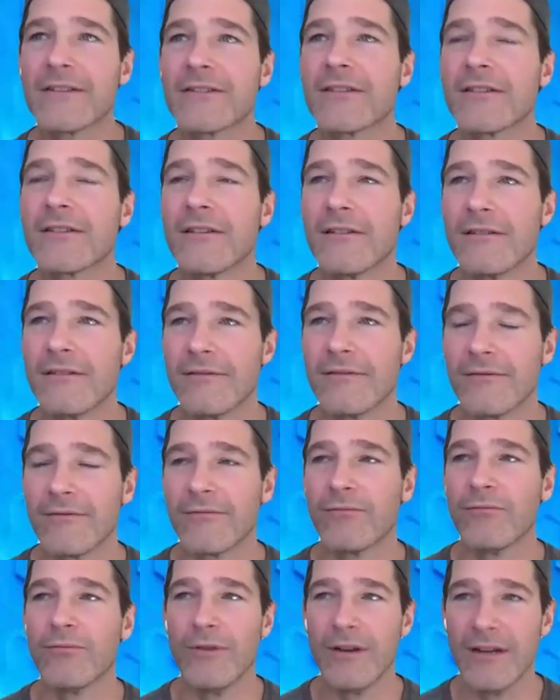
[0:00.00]
of his
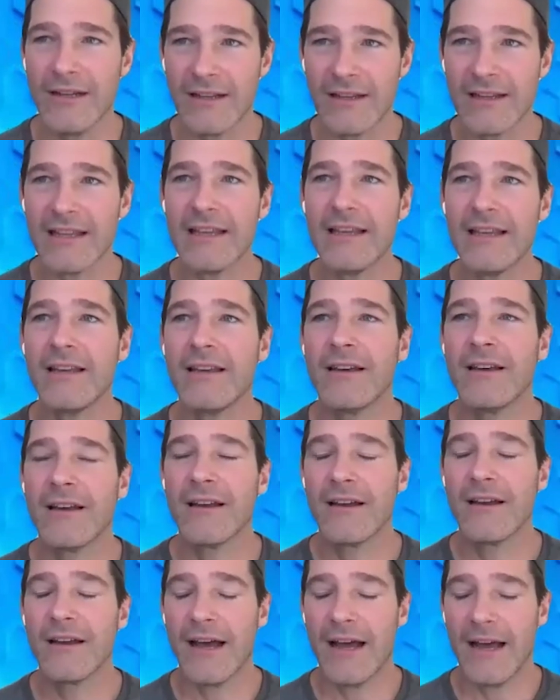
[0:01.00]
really
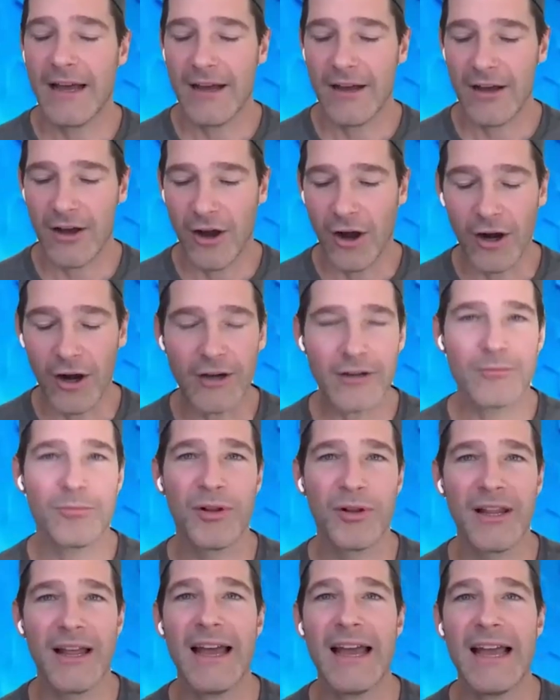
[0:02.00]

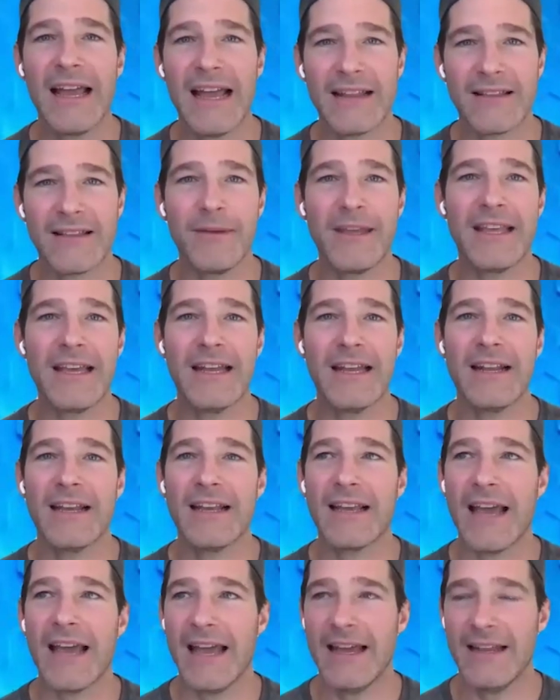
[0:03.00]
hard play at the
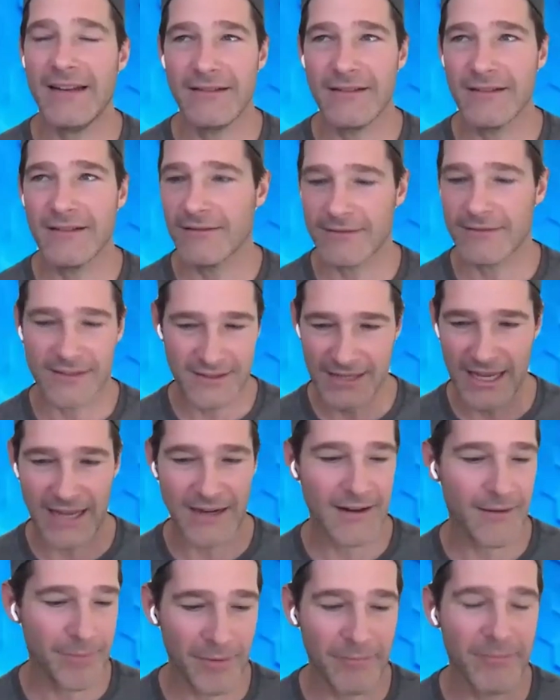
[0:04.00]
beginning and
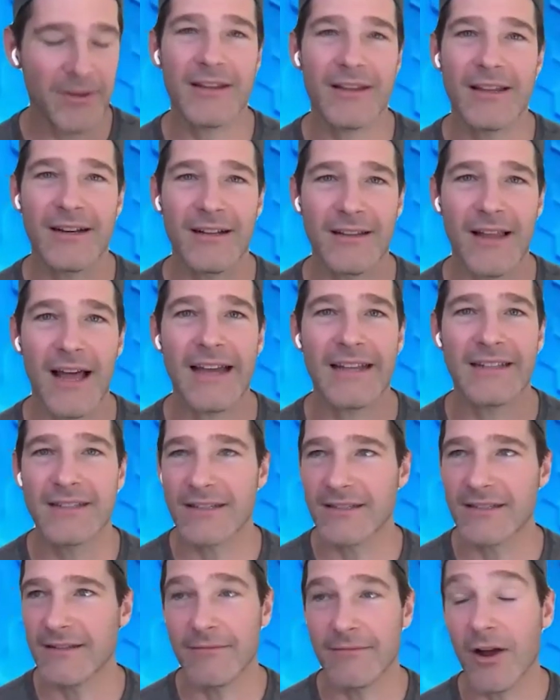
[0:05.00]
setting up a million
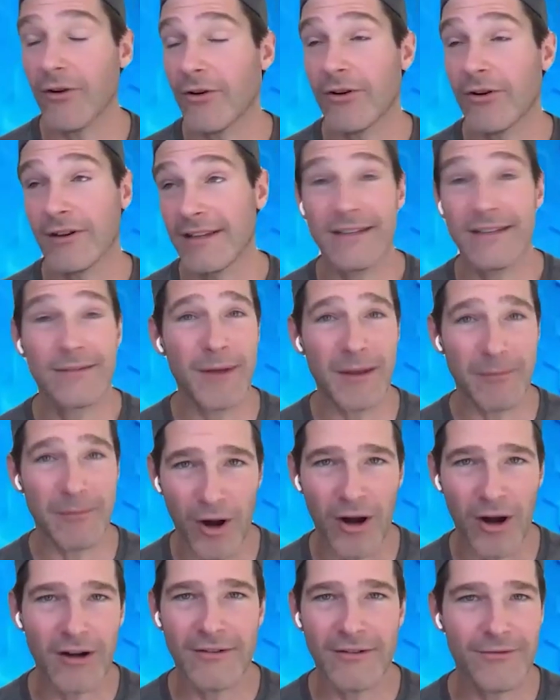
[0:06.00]
alliances, or at least
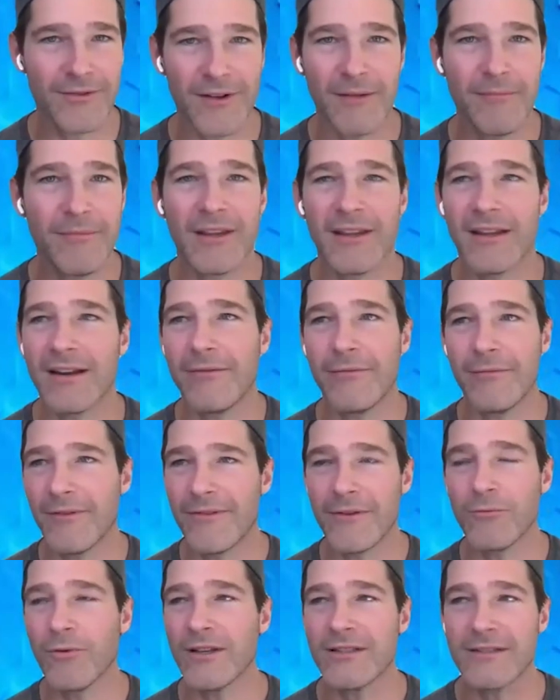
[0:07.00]
being part of a million of
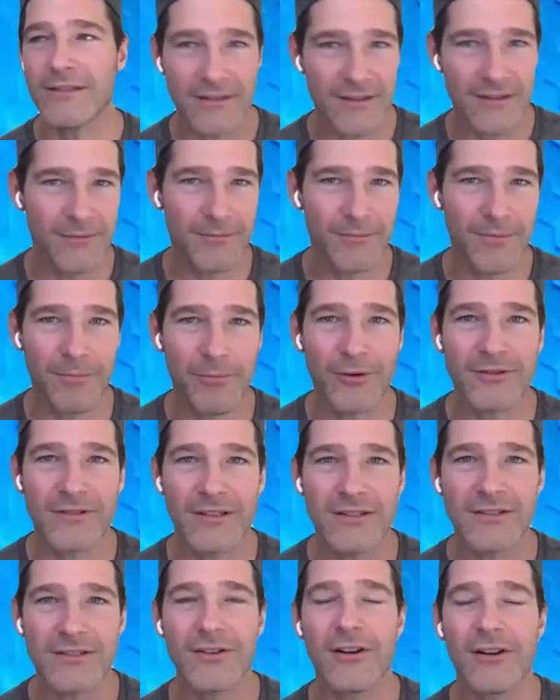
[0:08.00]
them if he wasn't the
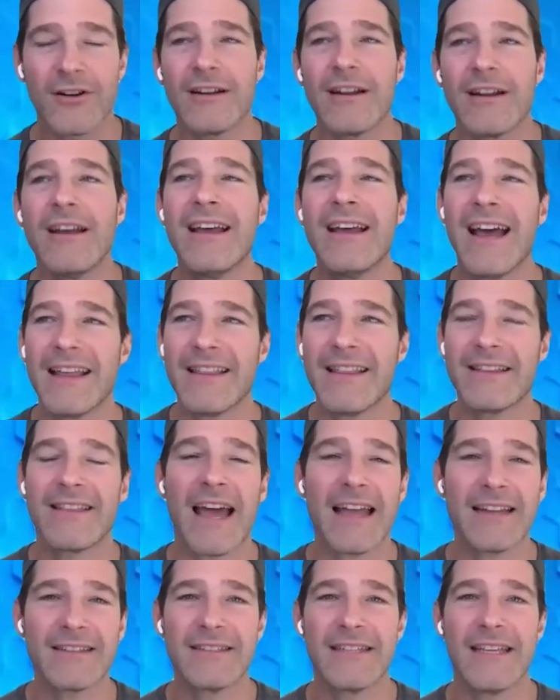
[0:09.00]
person that started it, I
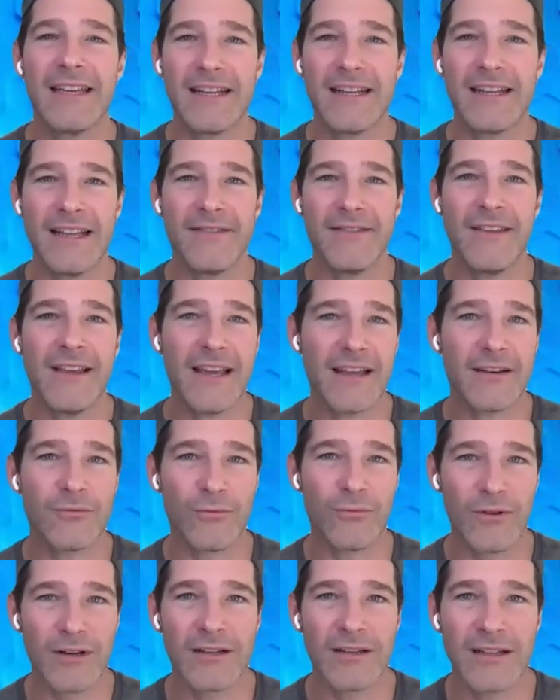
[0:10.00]
think that did in the
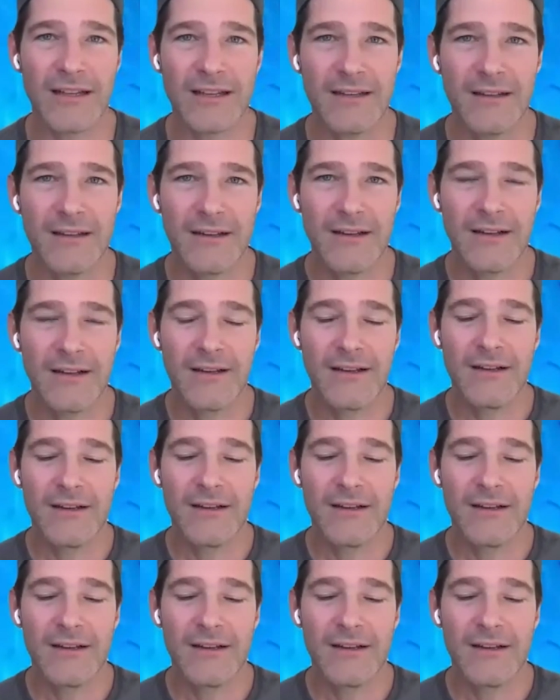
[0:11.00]
end really